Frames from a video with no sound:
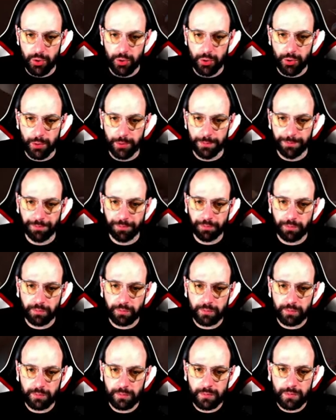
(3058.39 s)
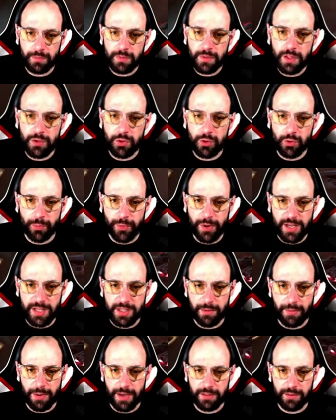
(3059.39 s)
to
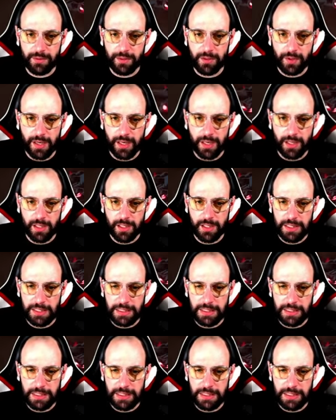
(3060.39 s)
press the button. Okay.